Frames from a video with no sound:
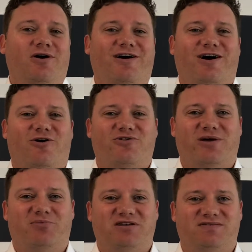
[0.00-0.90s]
on
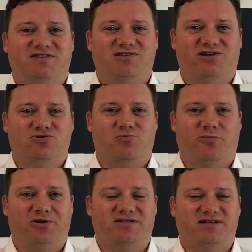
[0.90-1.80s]
that piece of intellectual
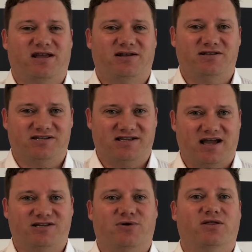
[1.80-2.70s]
property and to
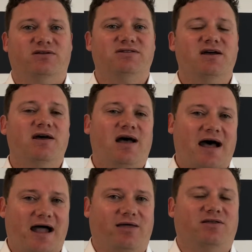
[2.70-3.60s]
say to others,
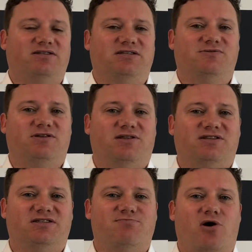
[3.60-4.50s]
hey, this
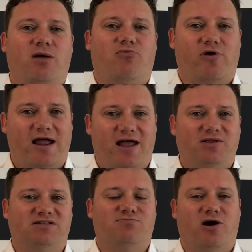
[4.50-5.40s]
is my brand,
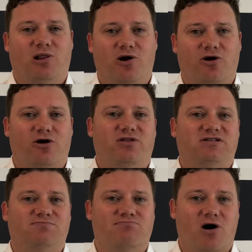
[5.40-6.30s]
this is my logo, this
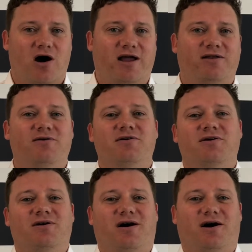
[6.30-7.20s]
is mine.
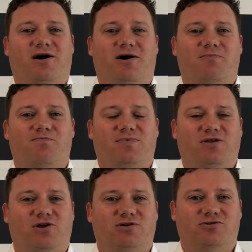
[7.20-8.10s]

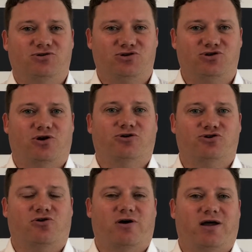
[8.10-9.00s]
Don't
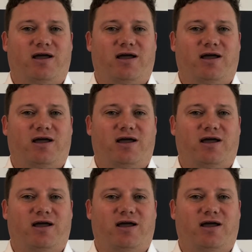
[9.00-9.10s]
try